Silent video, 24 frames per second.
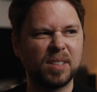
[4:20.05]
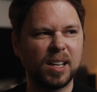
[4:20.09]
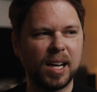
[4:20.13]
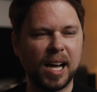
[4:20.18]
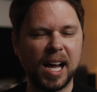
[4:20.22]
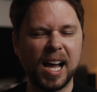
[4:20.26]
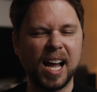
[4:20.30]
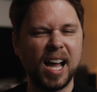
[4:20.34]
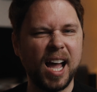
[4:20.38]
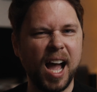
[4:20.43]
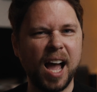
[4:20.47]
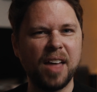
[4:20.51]

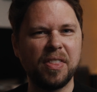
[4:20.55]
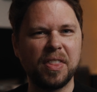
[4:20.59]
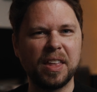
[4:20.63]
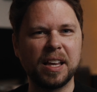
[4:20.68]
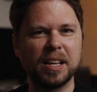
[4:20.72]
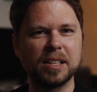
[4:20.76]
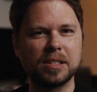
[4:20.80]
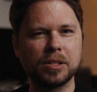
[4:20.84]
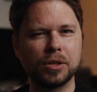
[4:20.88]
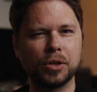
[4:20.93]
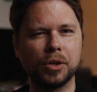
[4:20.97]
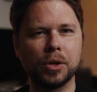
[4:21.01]
I think
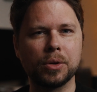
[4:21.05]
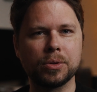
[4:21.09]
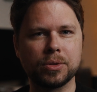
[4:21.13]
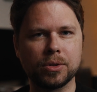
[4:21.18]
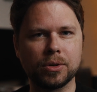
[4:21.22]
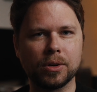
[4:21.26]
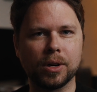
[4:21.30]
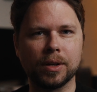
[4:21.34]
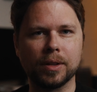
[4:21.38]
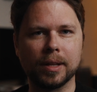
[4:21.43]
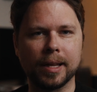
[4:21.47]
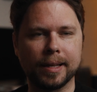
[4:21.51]
it's
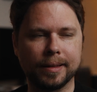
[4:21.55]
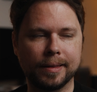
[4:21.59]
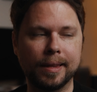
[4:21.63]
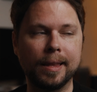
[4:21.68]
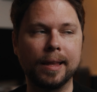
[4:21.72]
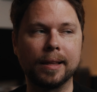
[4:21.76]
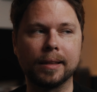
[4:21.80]
closer on like the